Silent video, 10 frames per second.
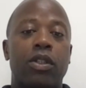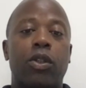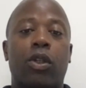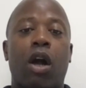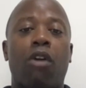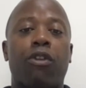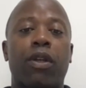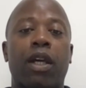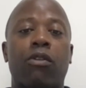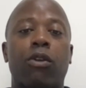your comfort
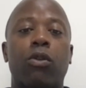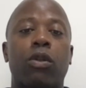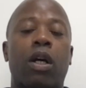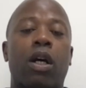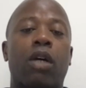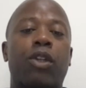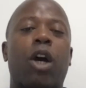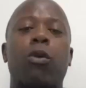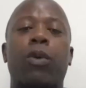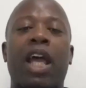level.
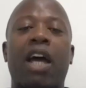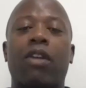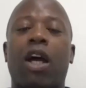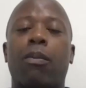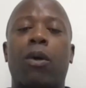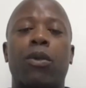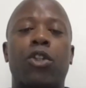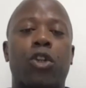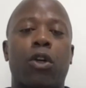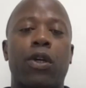Thought we would have a lot more
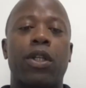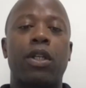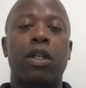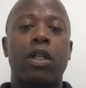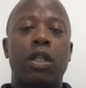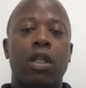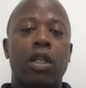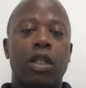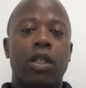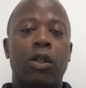maturity,
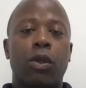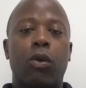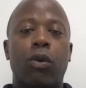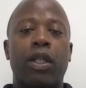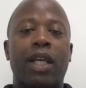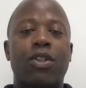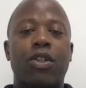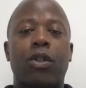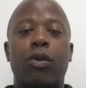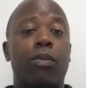in
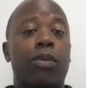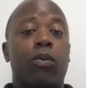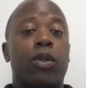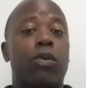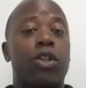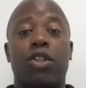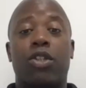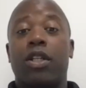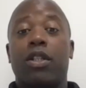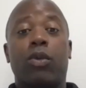executing, but we just
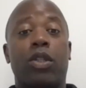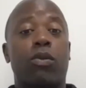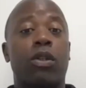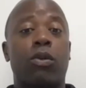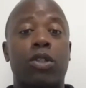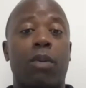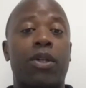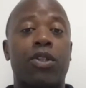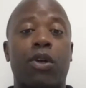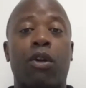didn't. Some of
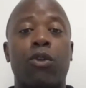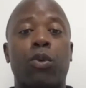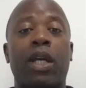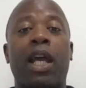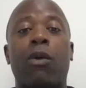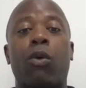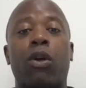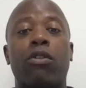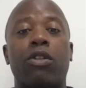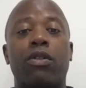the turnovers we had
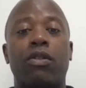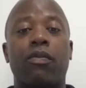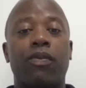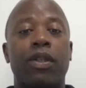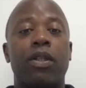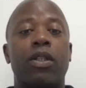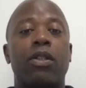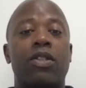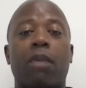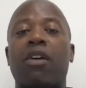weren't,
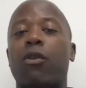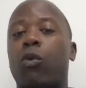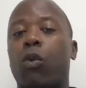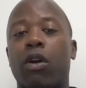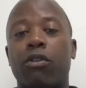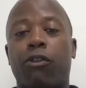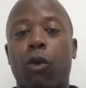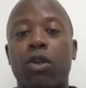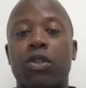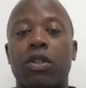some of them weren't
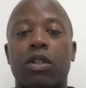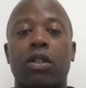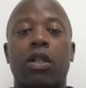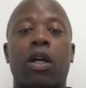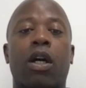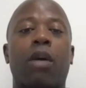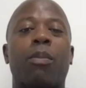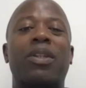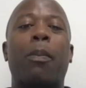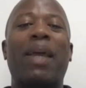forced,
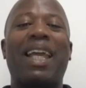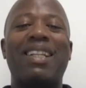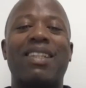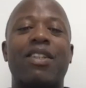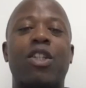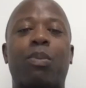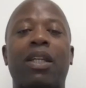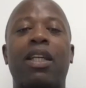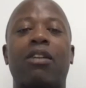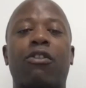but the pace and the
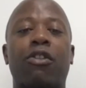speed